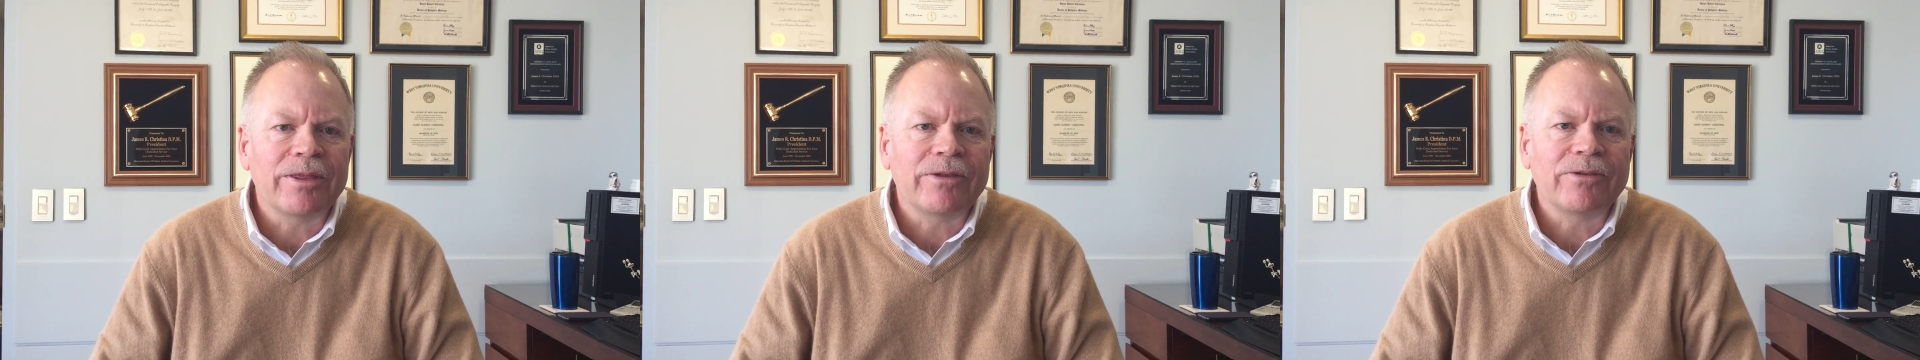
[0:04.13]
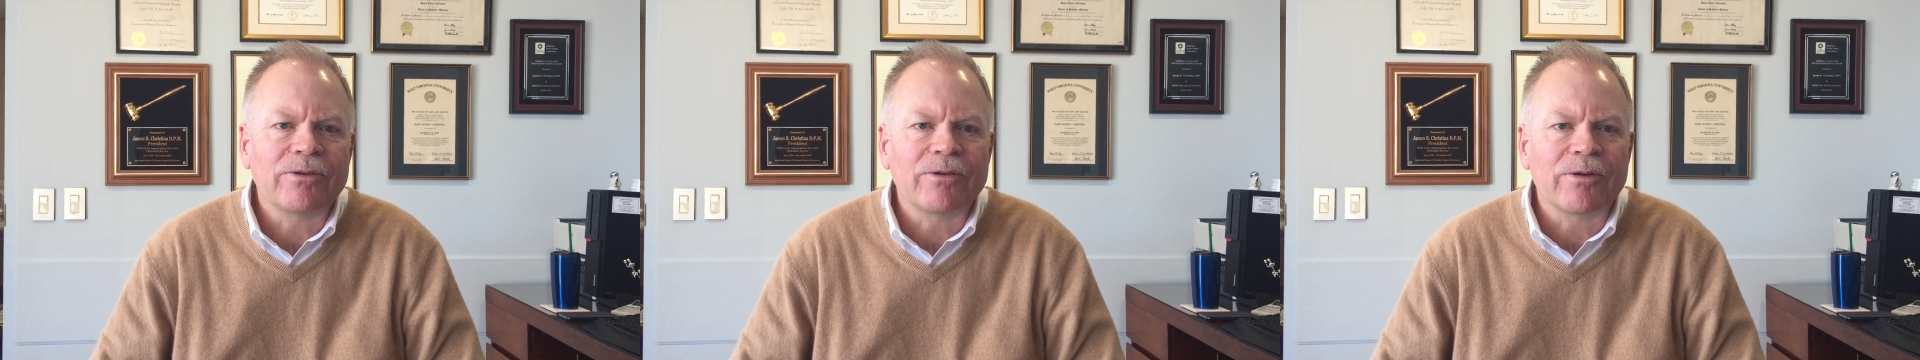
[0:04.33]

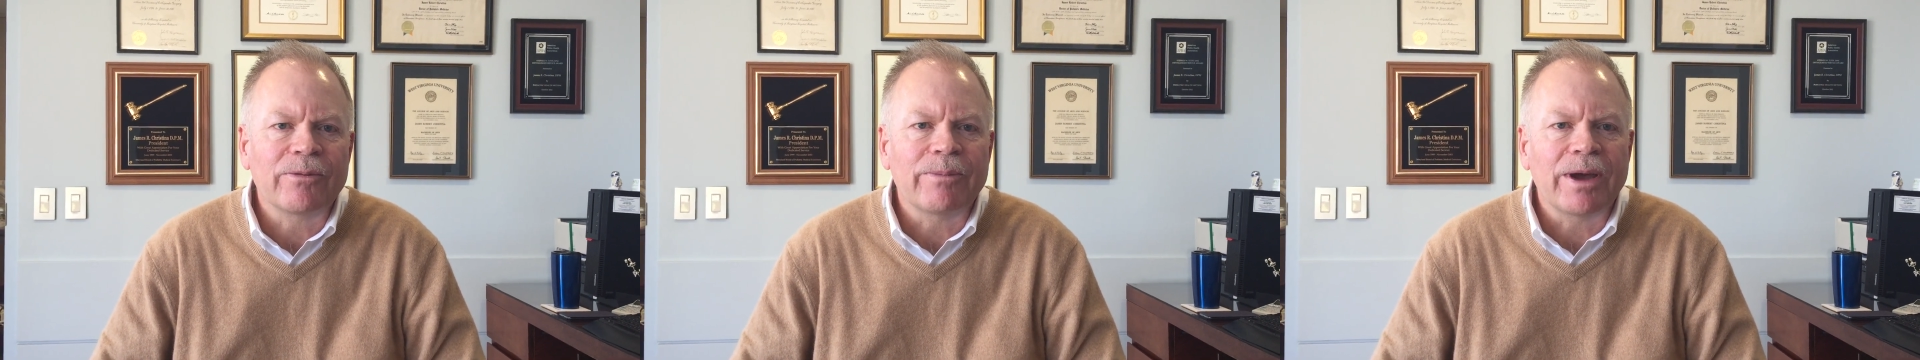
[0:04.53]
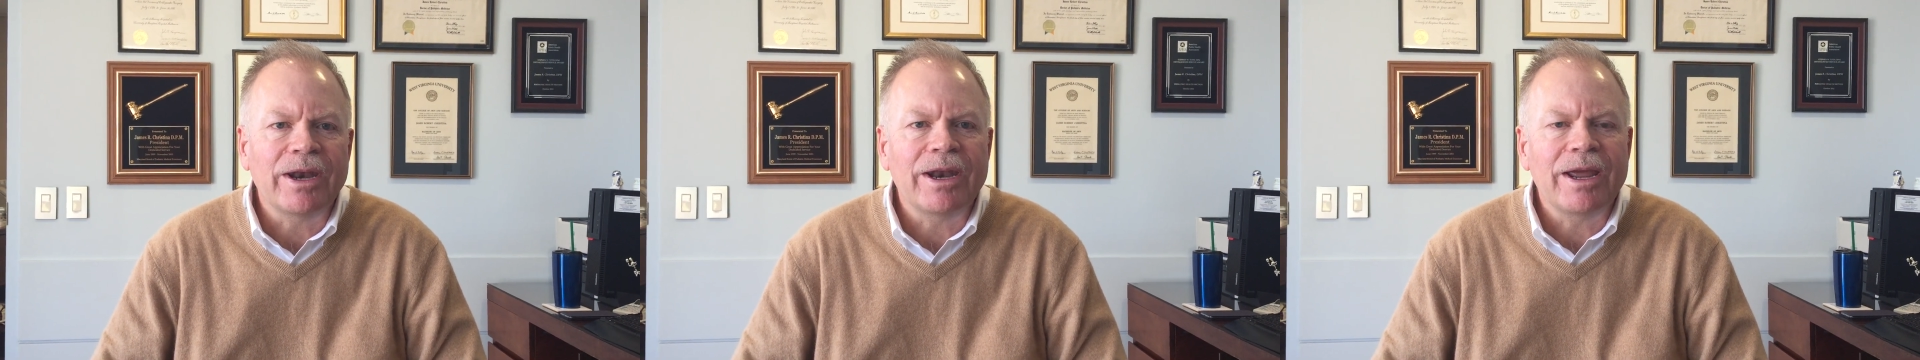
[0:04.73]
and this is
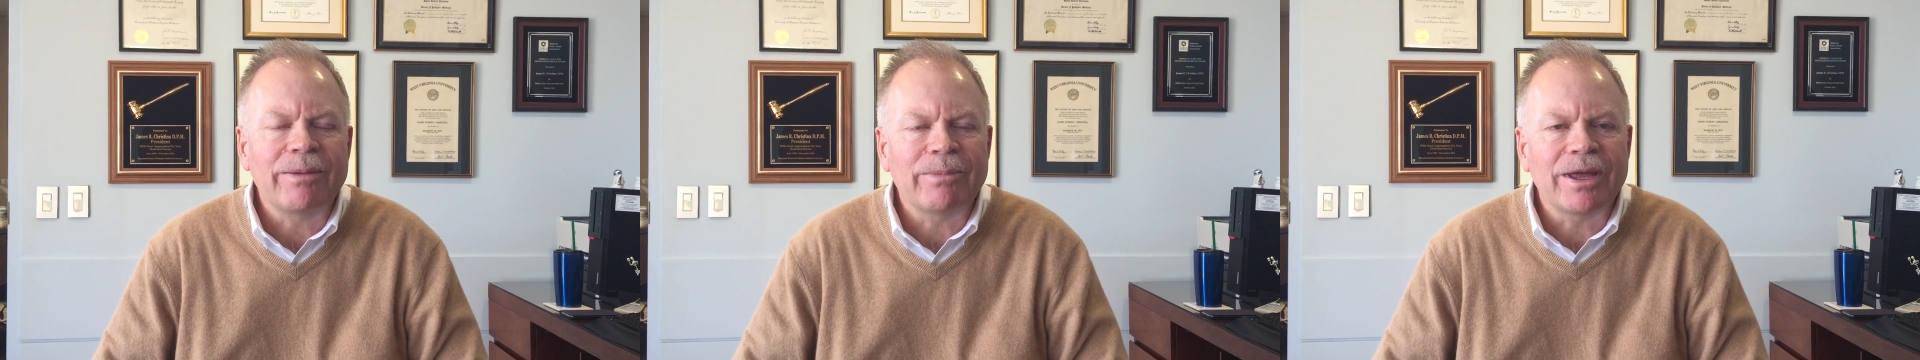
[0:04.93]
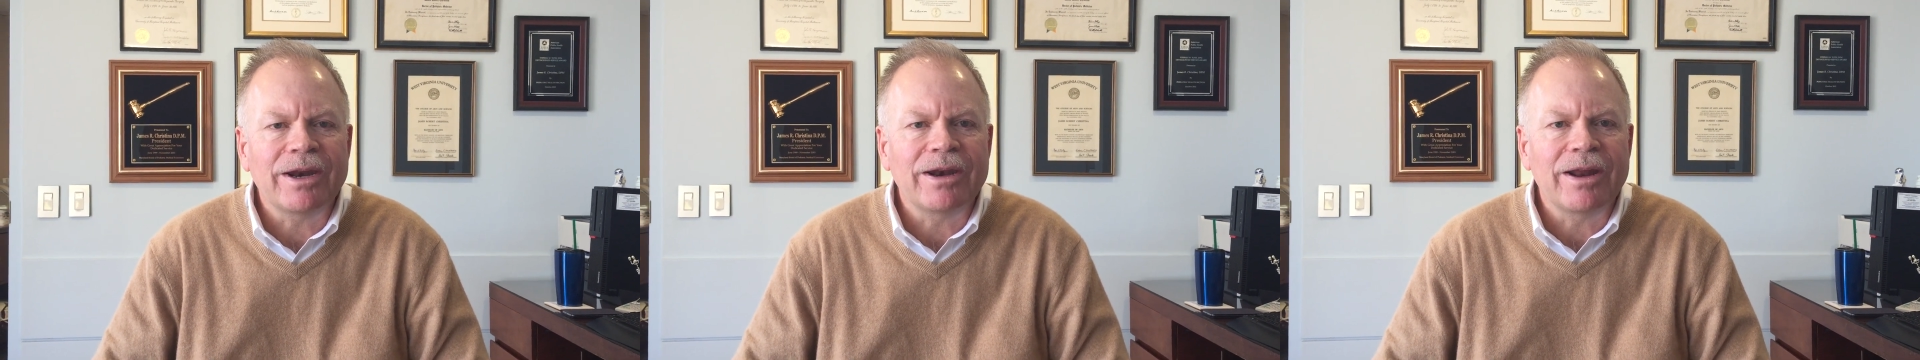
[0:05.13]
your
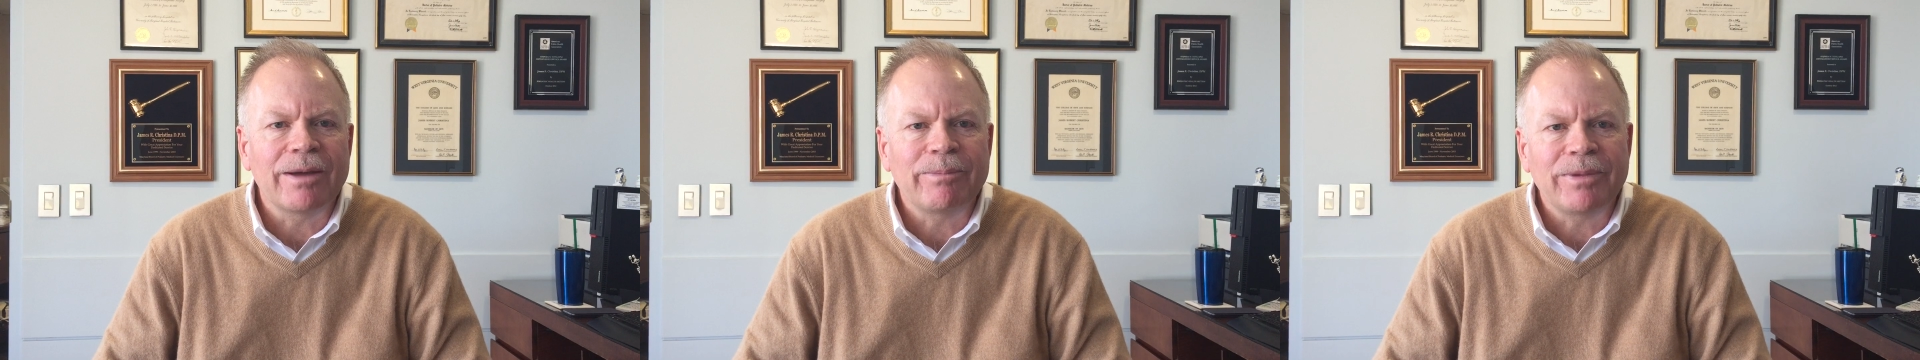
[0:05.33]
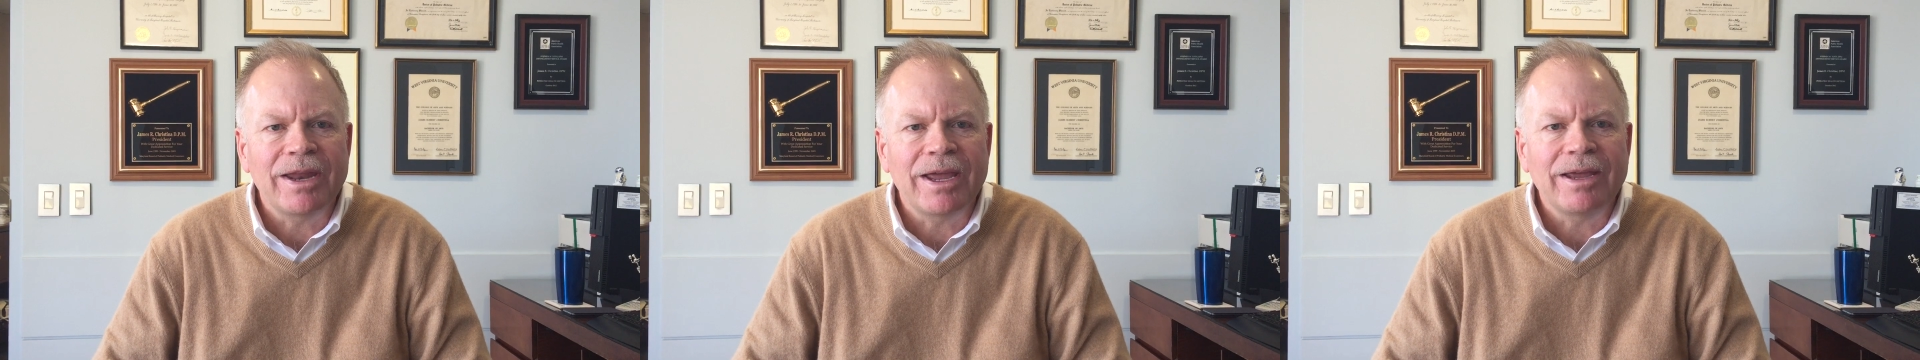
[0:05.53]
Monday Minute
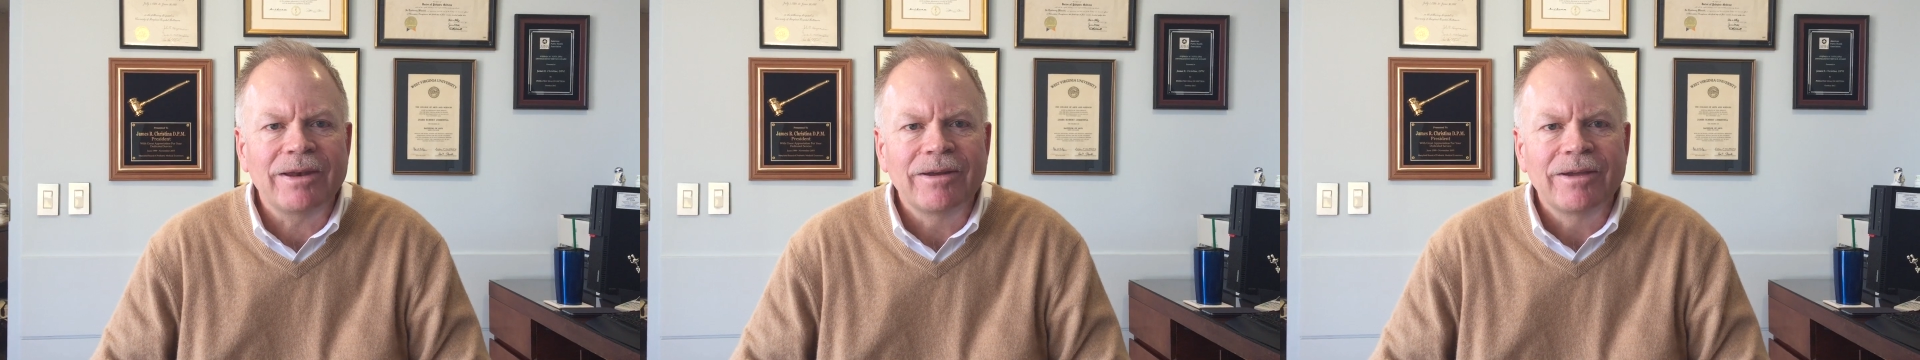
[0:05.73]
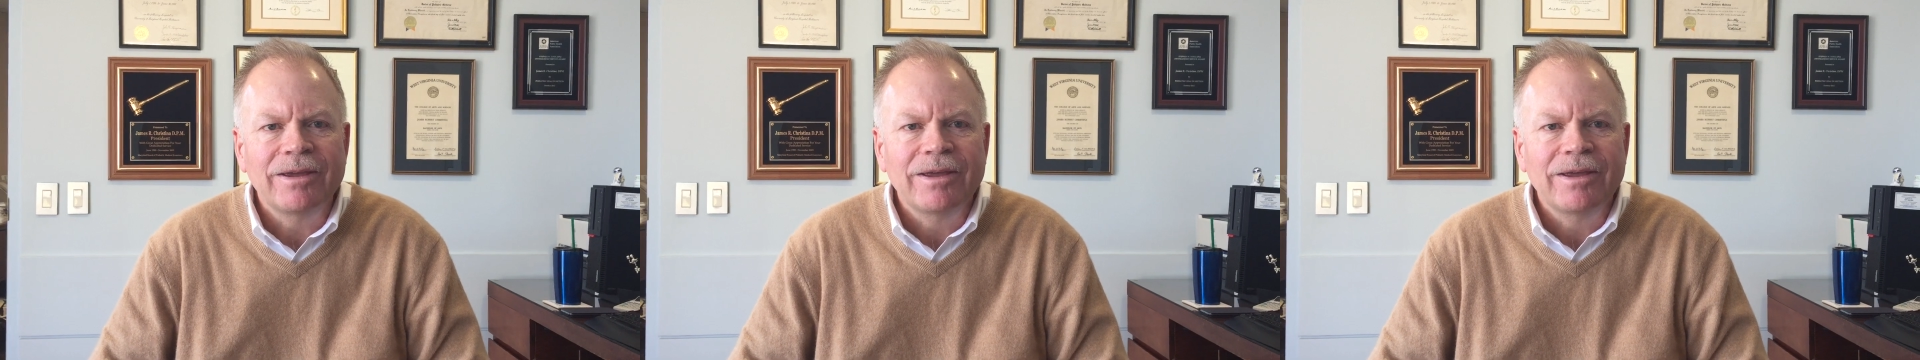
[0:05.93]
Update.